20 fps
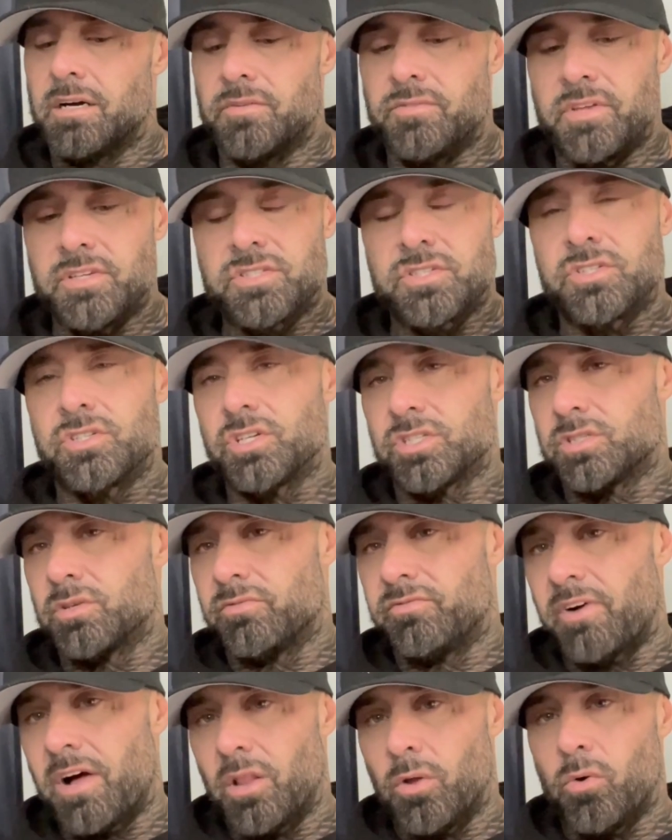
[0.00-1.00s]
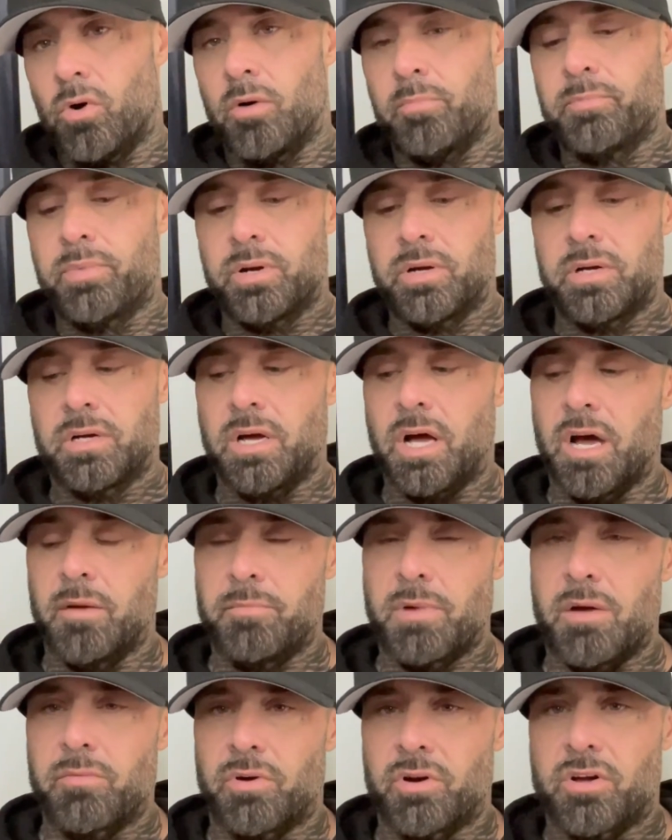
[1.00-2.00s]
this is just a follow-up on
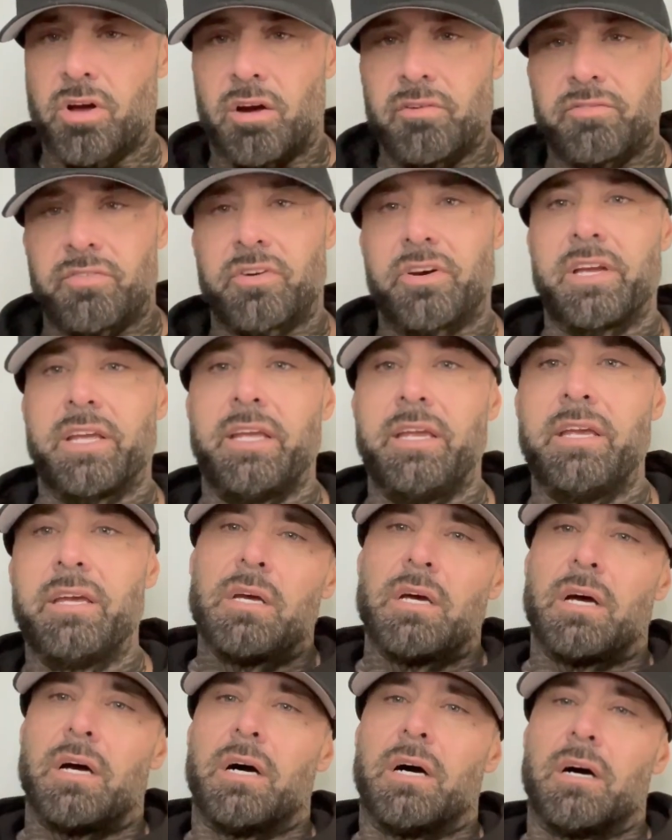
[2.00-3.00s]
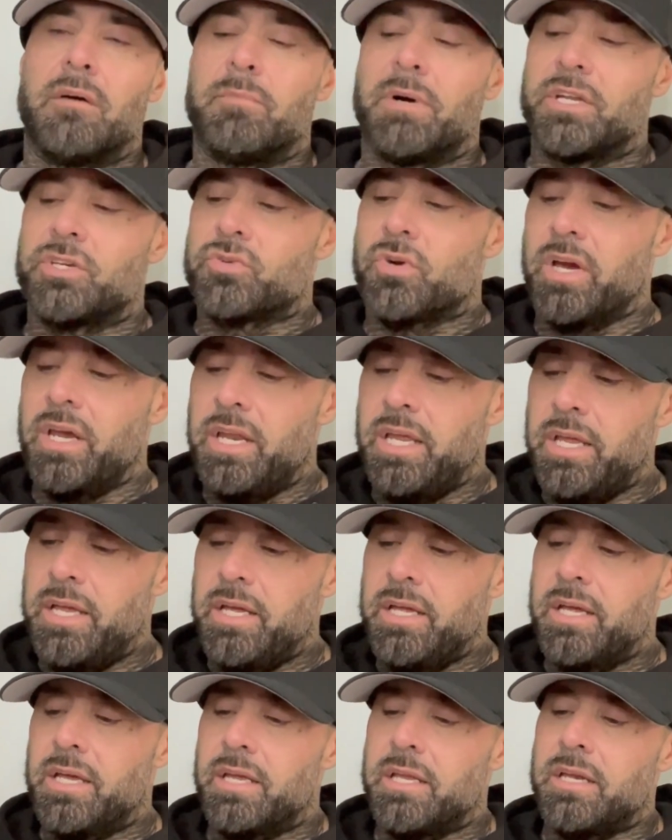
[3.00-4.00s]
my recovery, my
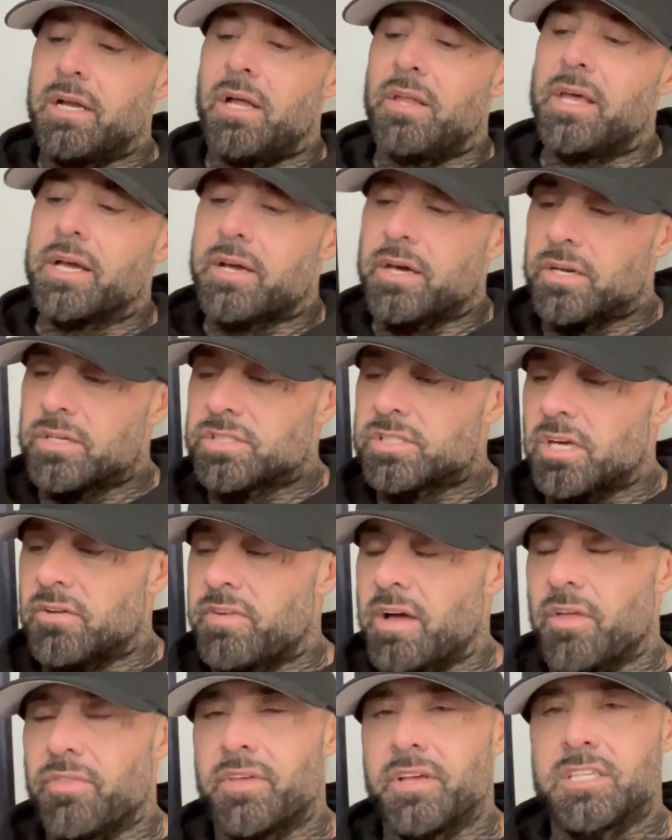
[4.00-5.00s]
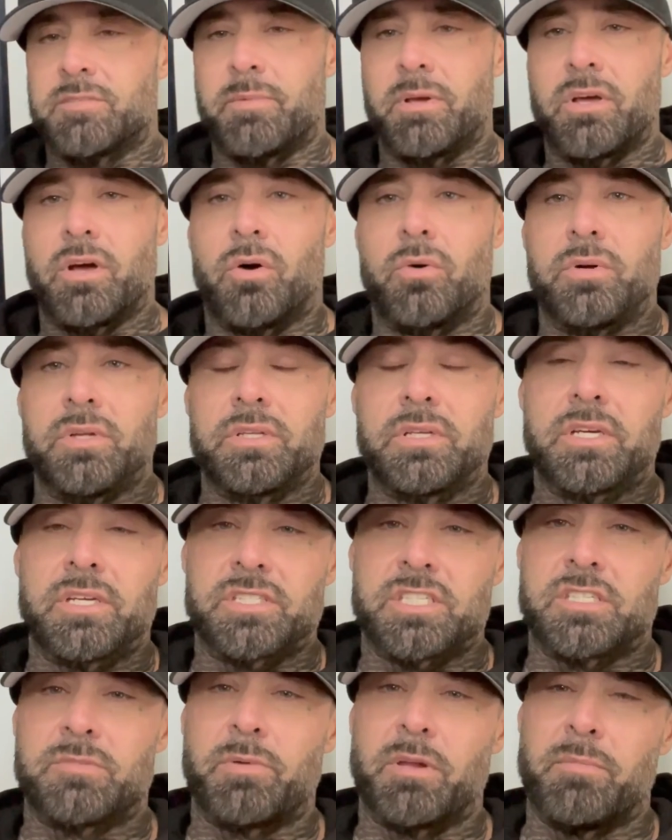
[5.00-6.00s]
training and all that kind of stuff, how things been going,
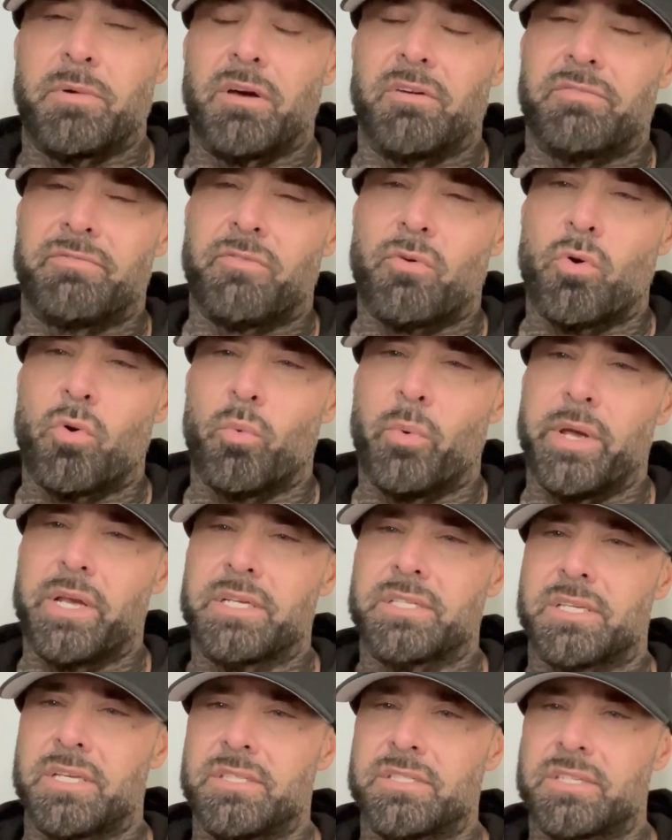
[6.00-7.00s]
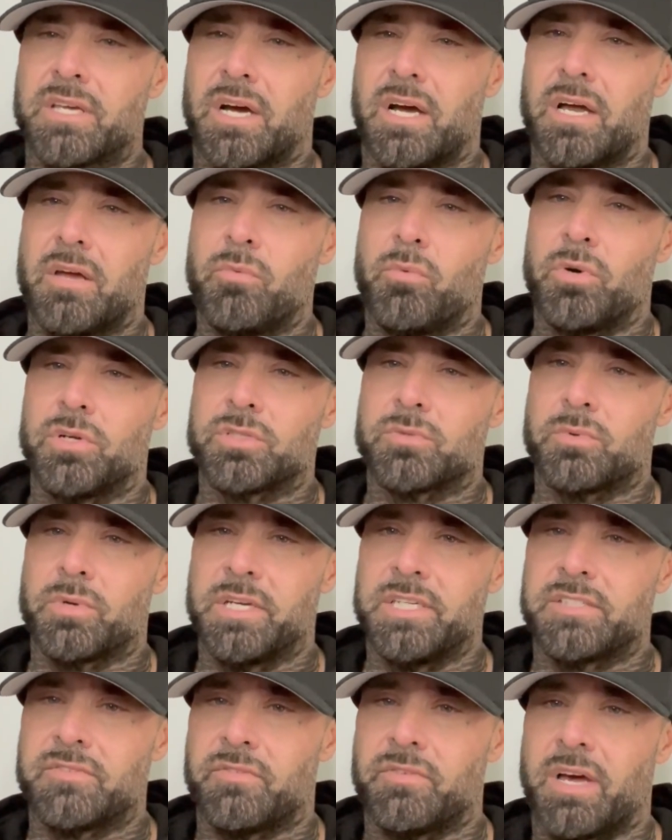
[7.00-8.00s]
because it's been about 4 weeks since I was
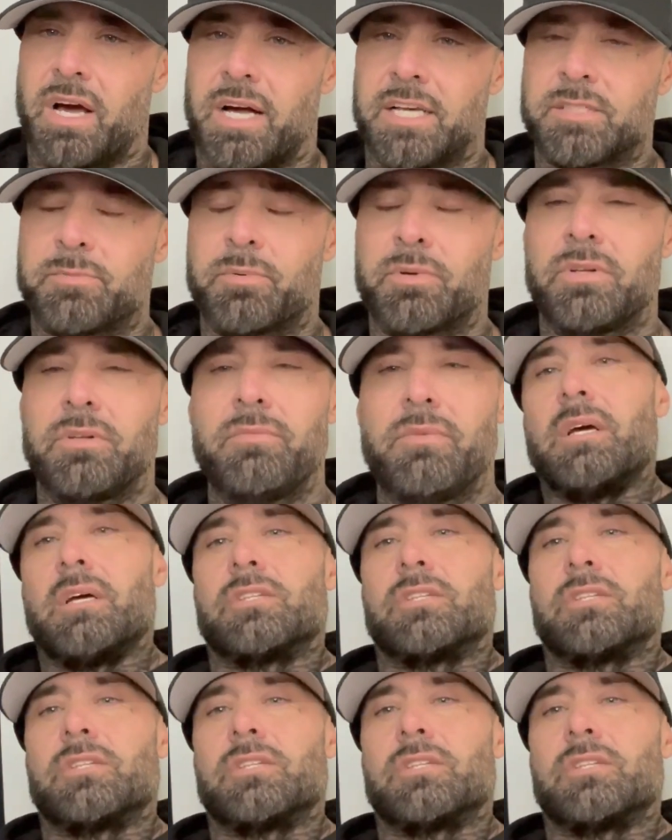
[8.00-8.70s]
released from the hospital.